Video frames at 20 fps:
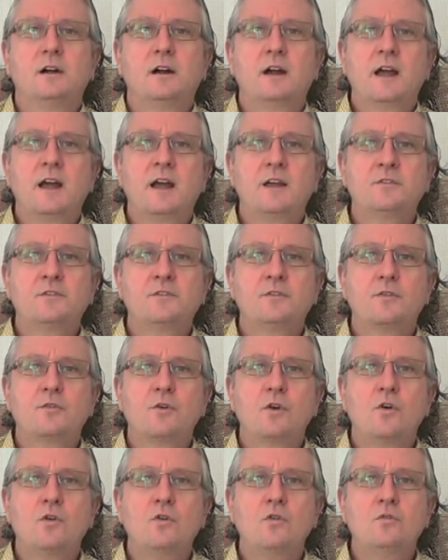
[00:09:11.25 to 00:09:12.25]
has
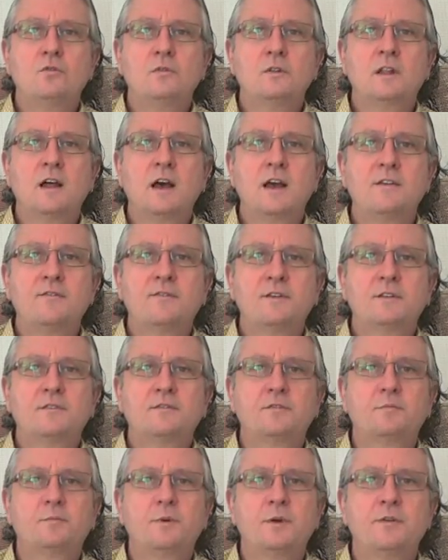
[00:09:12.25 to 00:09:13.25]
their own life
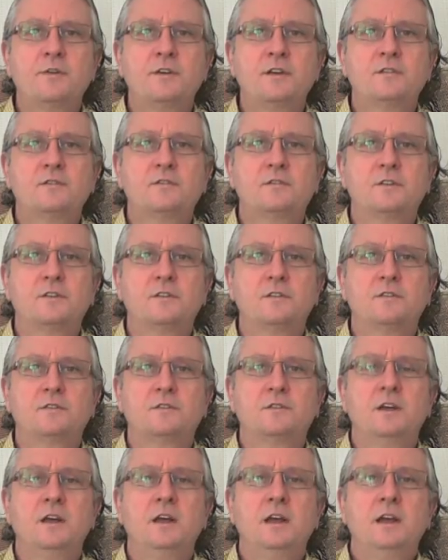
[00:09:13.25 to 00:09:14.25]

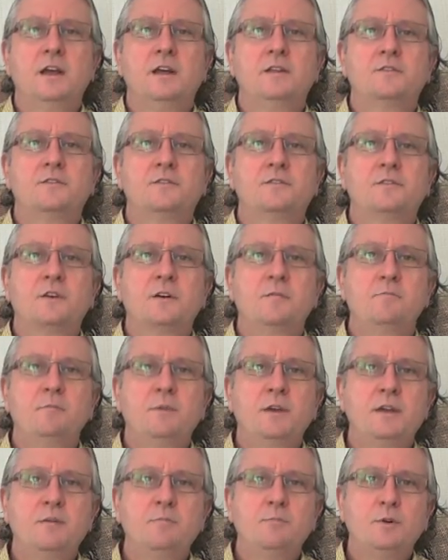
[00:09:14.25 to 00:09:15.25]
experiences. And some
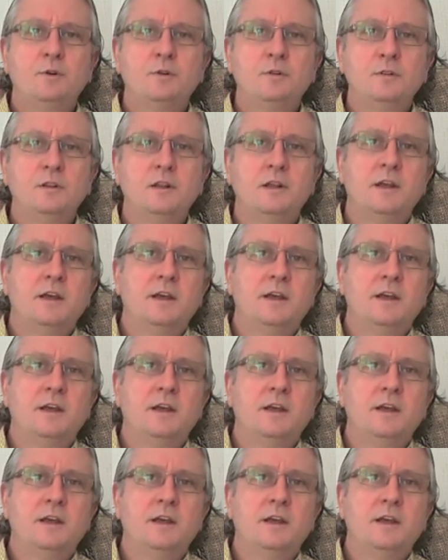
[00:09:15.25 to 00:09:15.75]
people